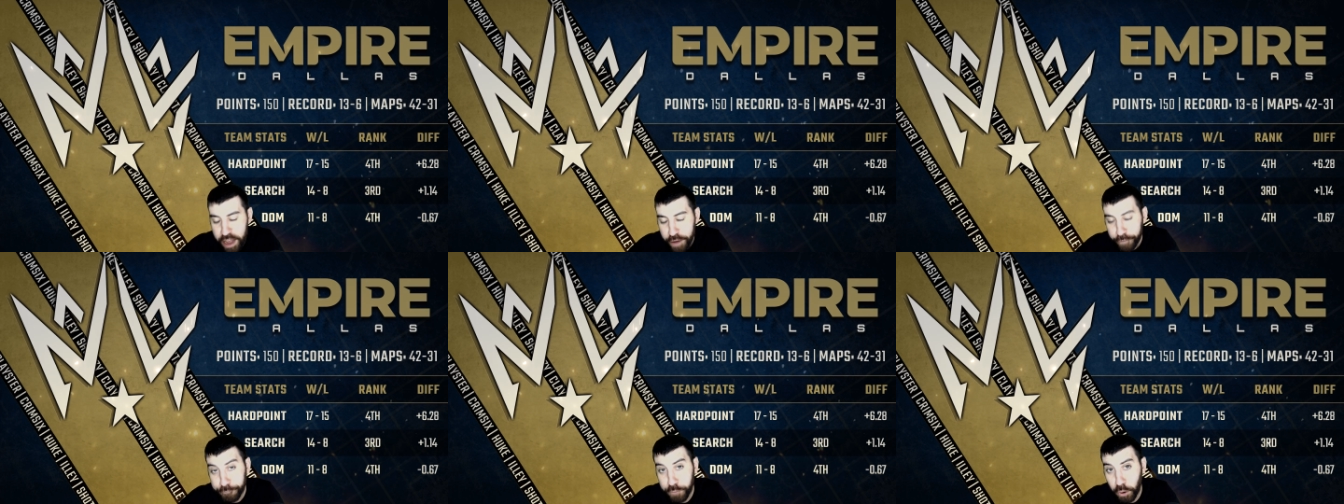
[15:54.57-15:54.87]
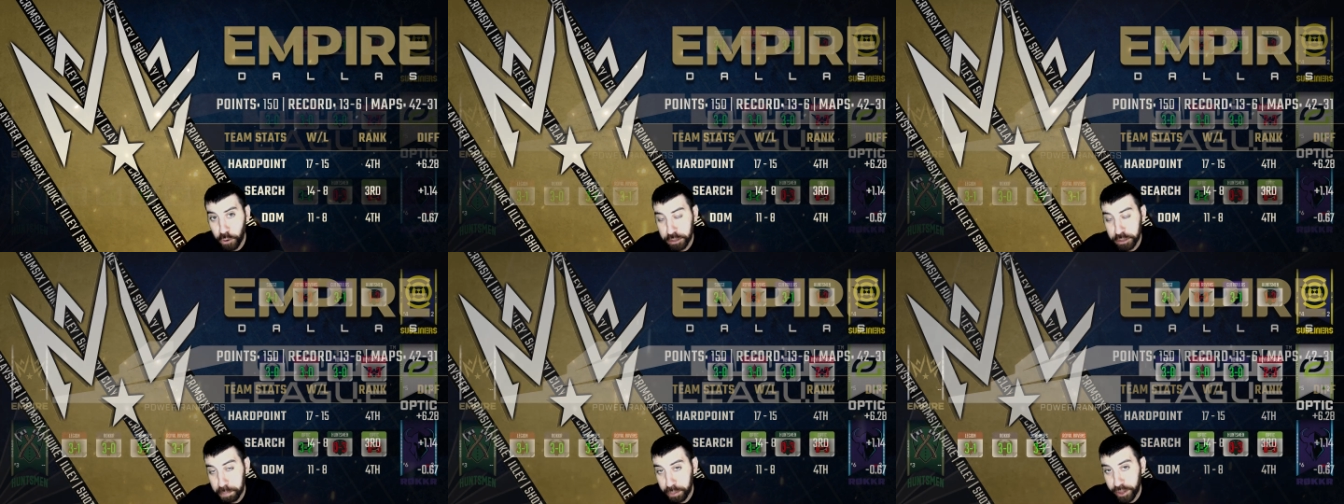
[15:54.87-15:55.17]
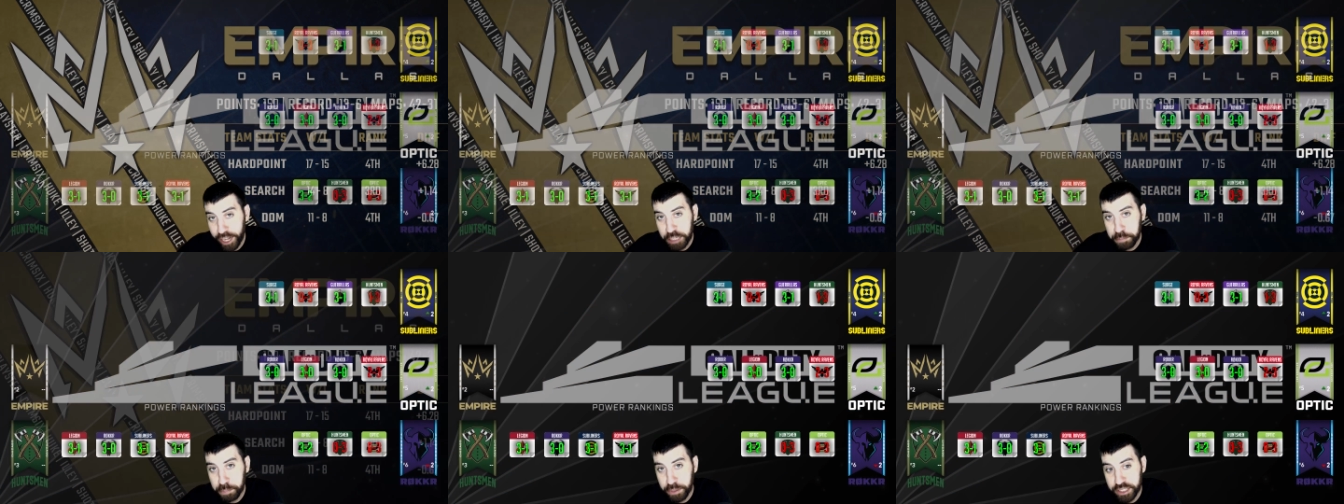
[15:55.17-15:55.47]
First
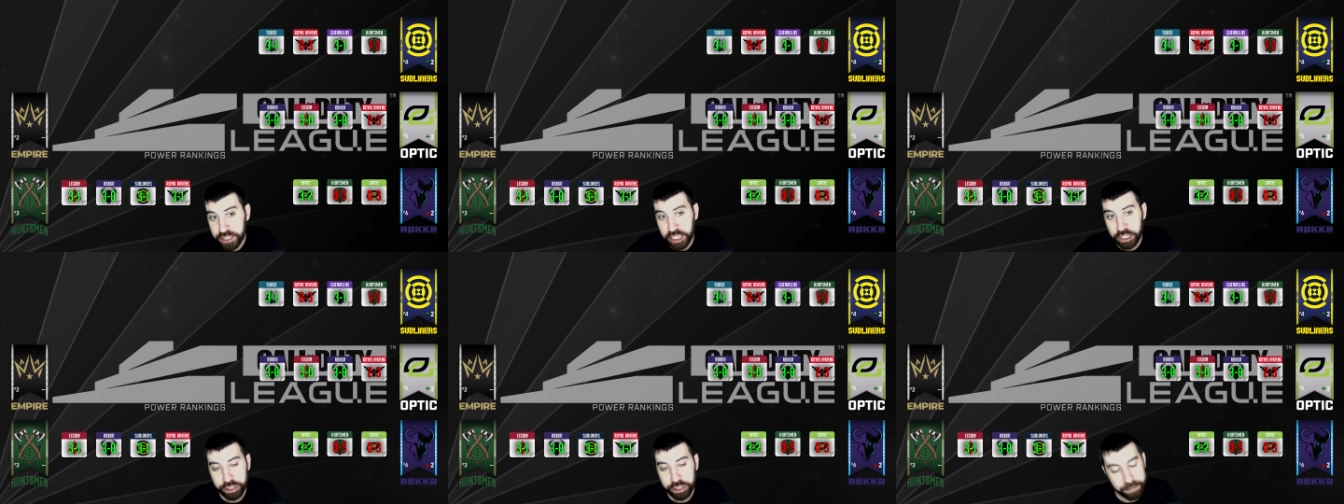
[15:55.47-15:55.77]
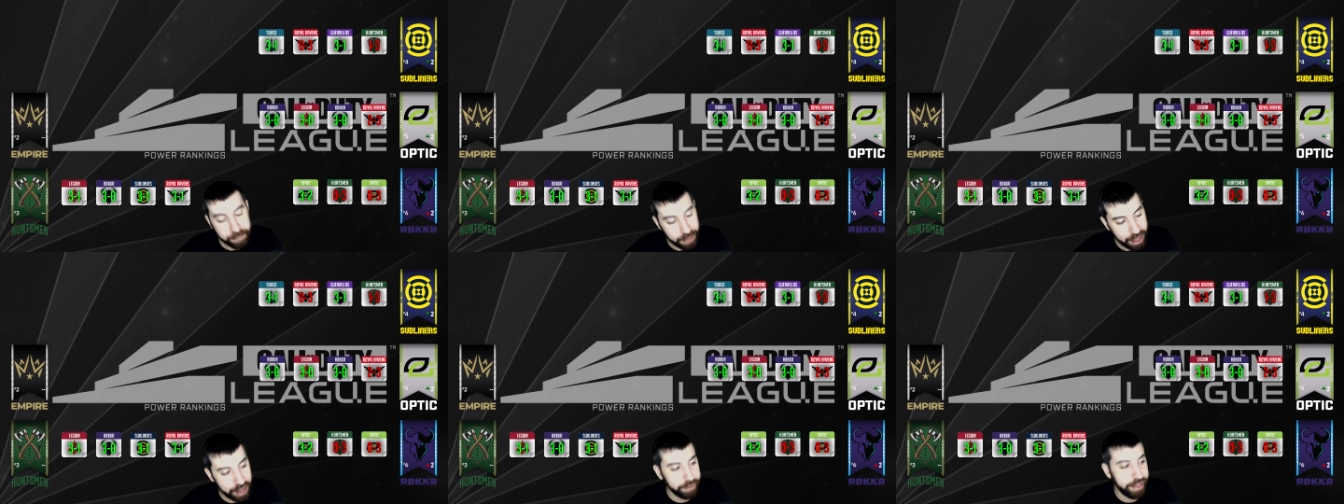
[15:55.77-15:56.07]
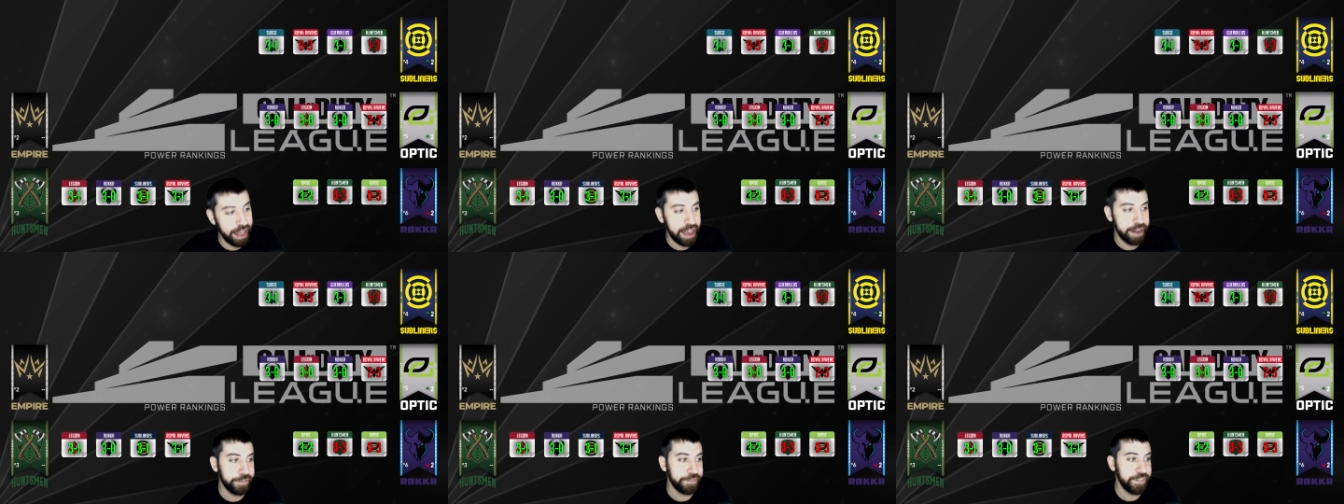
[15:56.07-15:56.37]
place position,
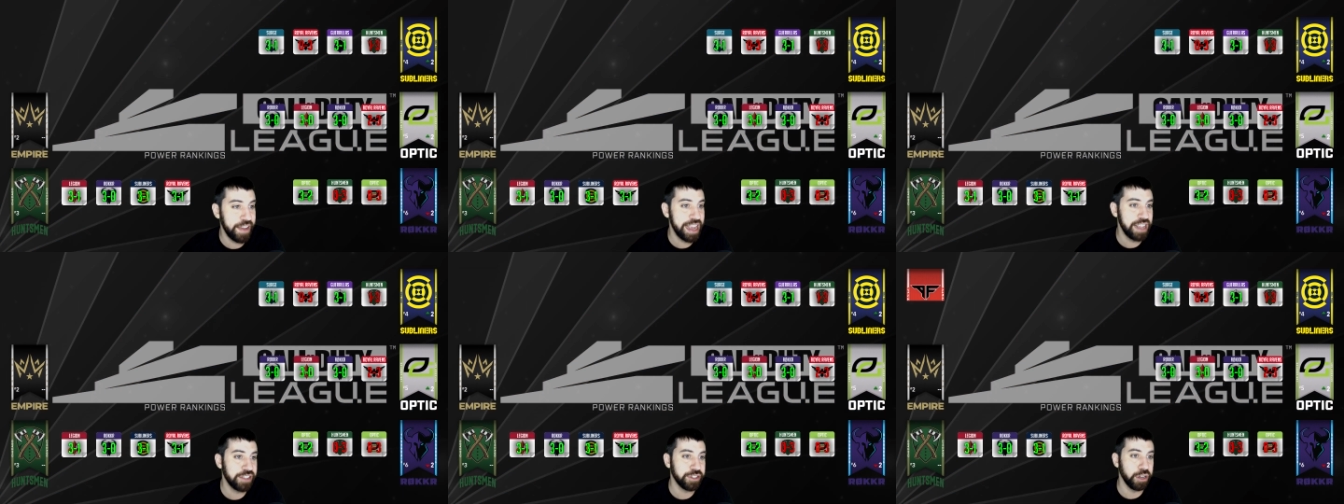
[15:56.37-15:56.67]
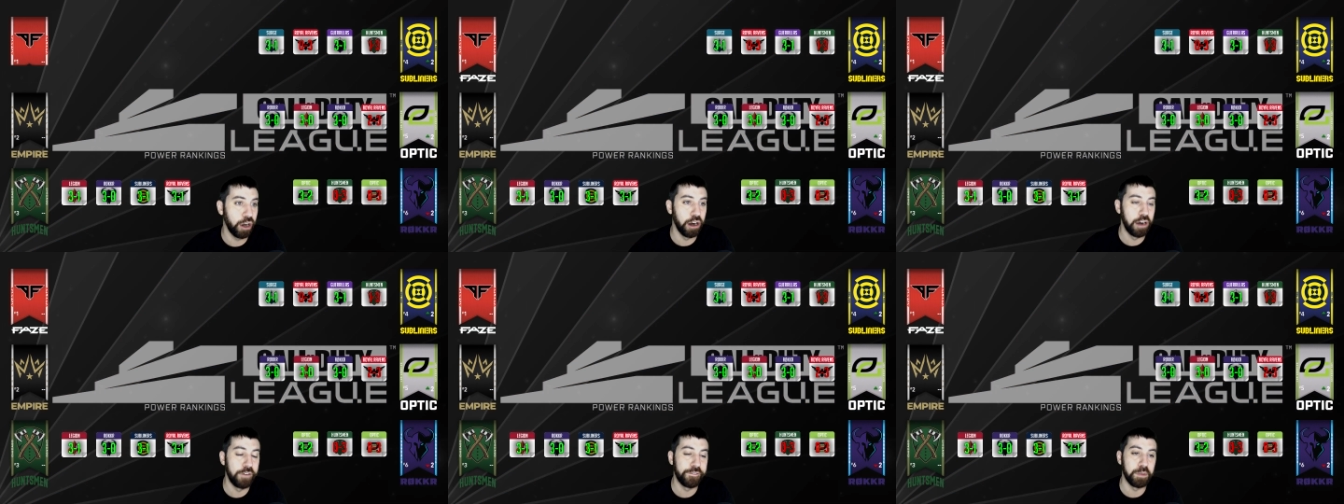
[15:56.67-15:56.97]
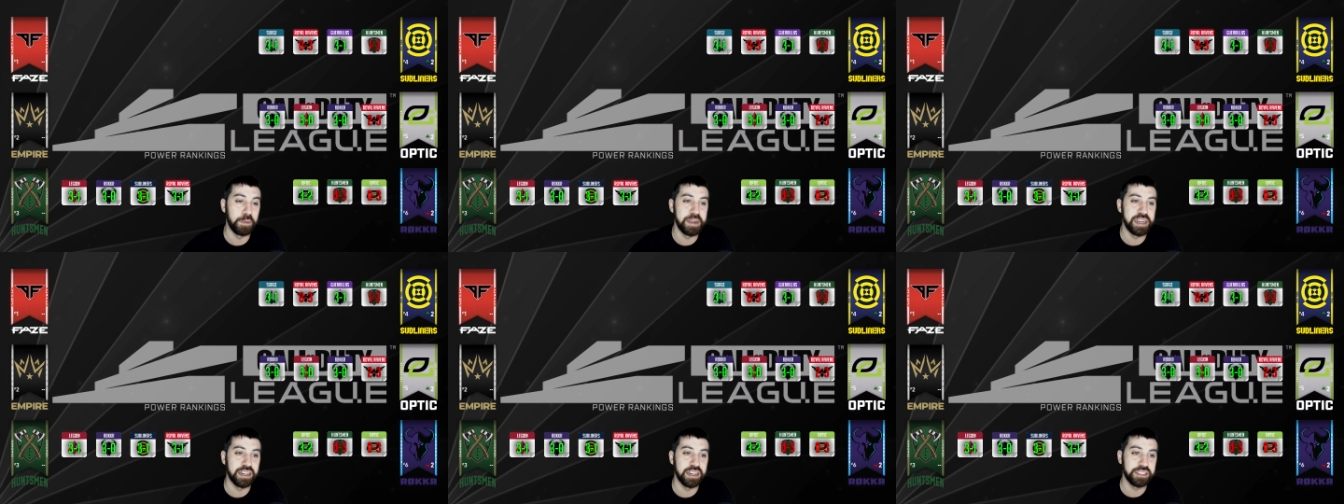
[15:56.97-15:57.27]
Atlanta is Hard for
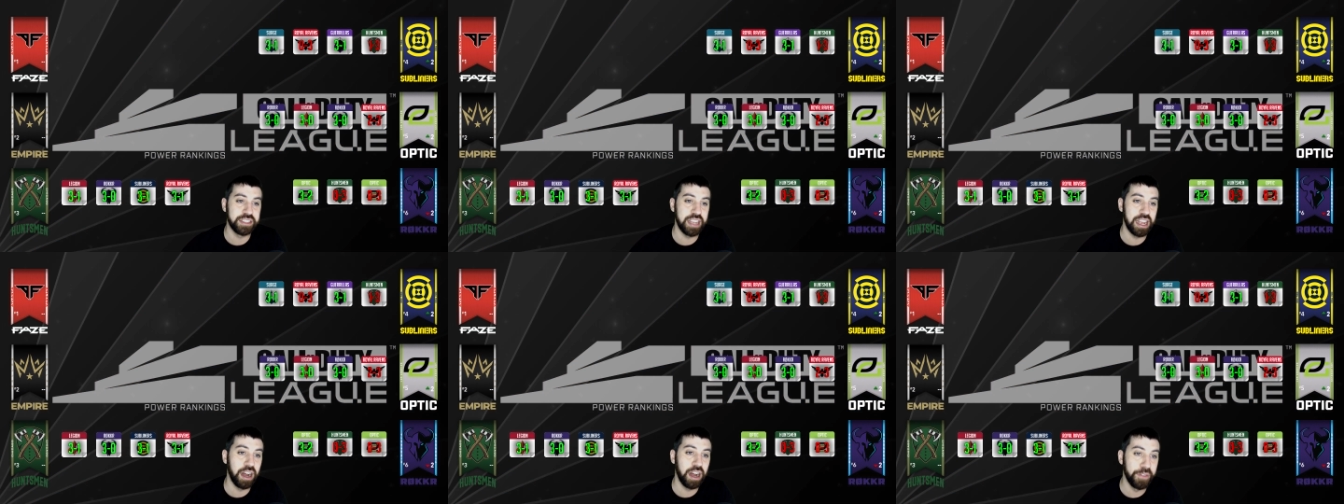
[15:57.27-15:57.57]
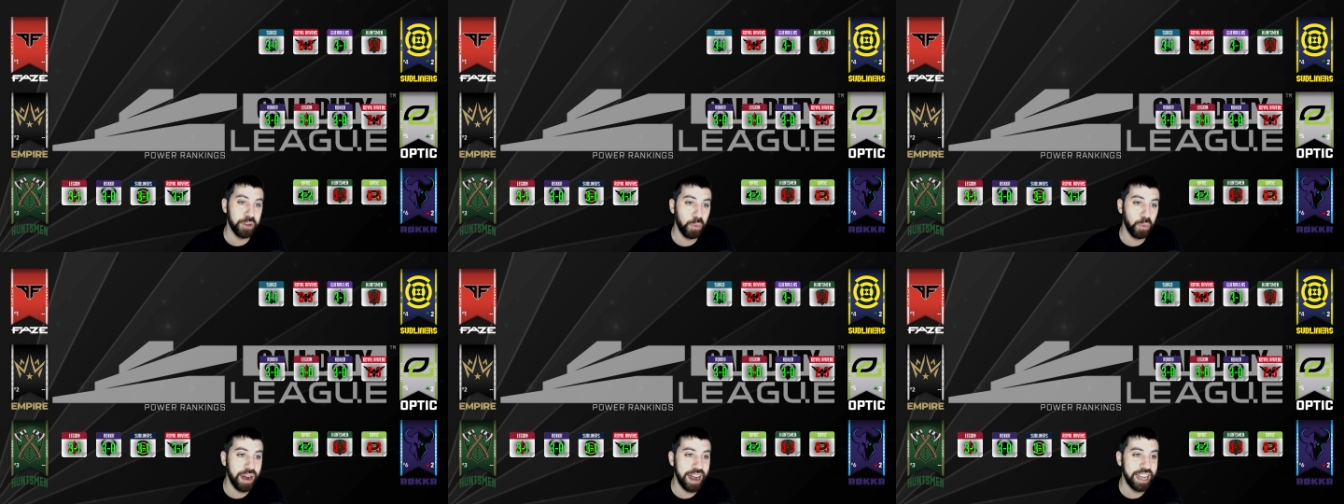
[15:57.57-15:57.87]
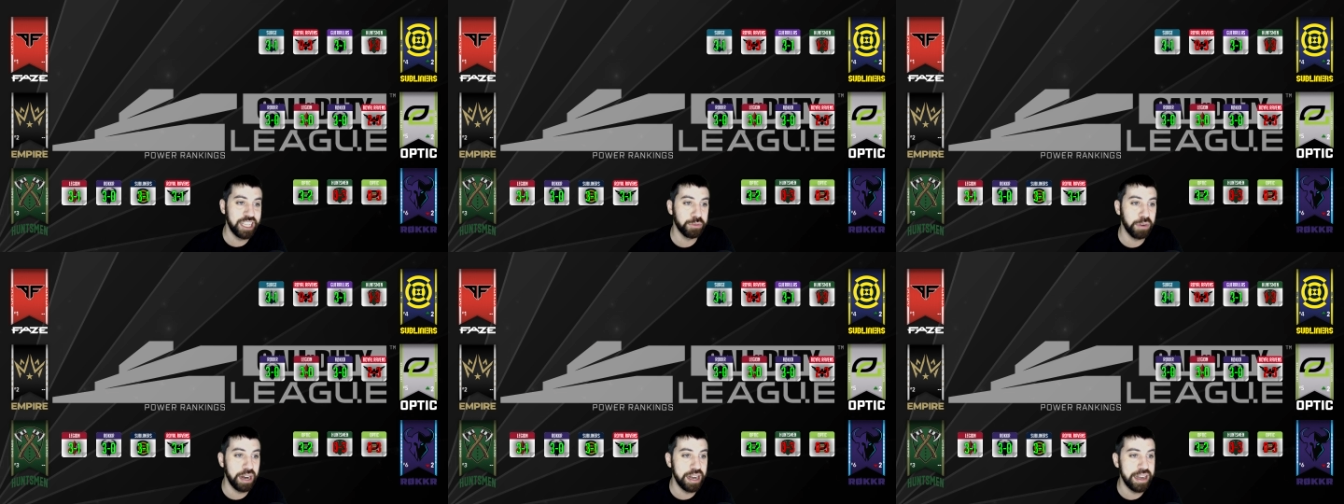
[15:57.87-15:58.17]
me to say
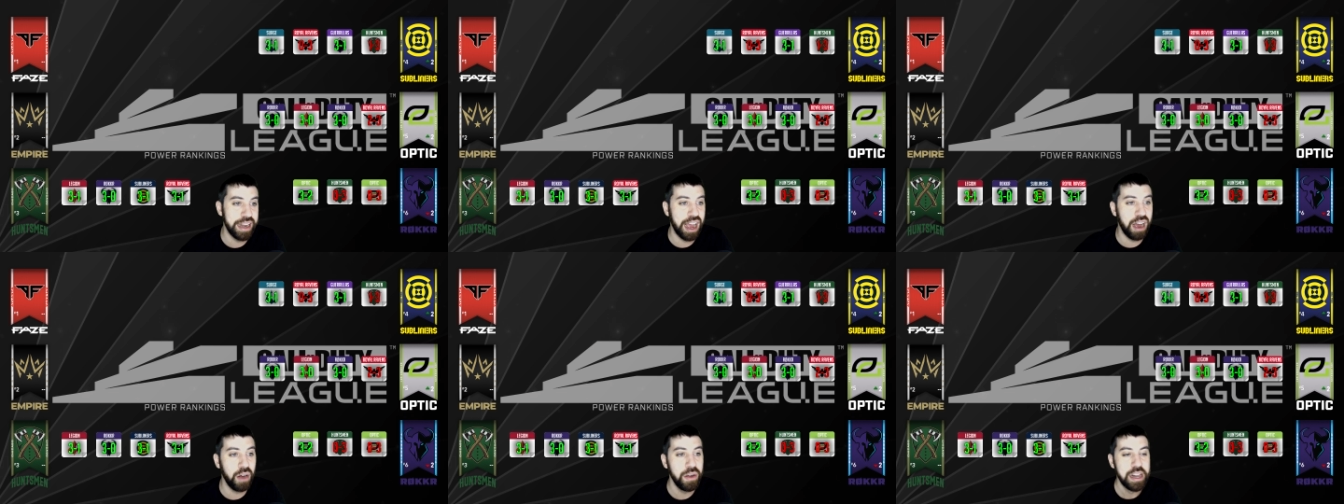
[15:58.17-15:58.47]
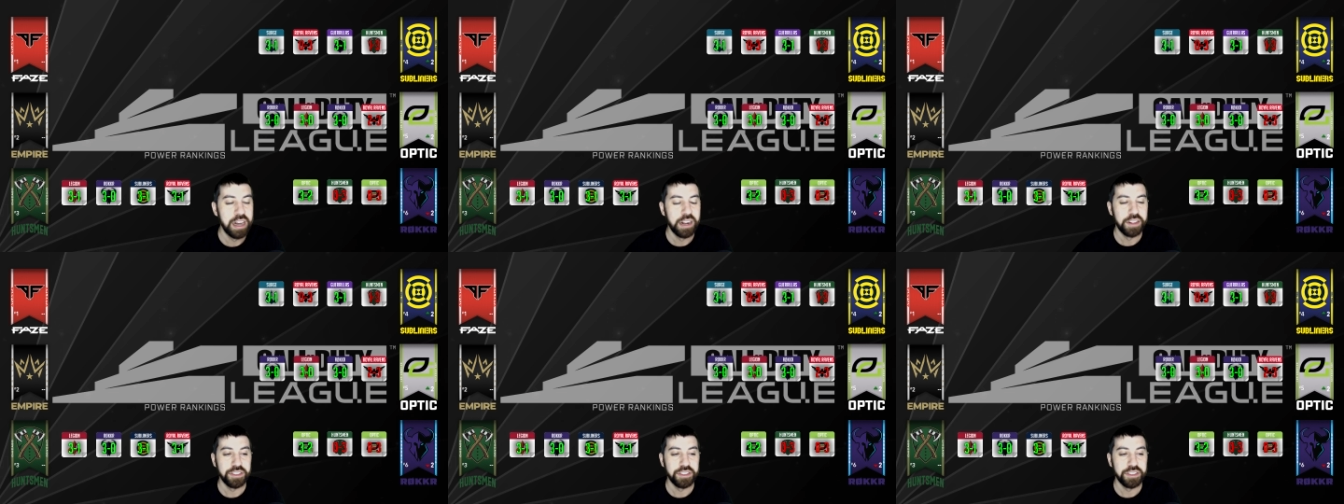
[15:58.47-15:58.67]
otherwise right now.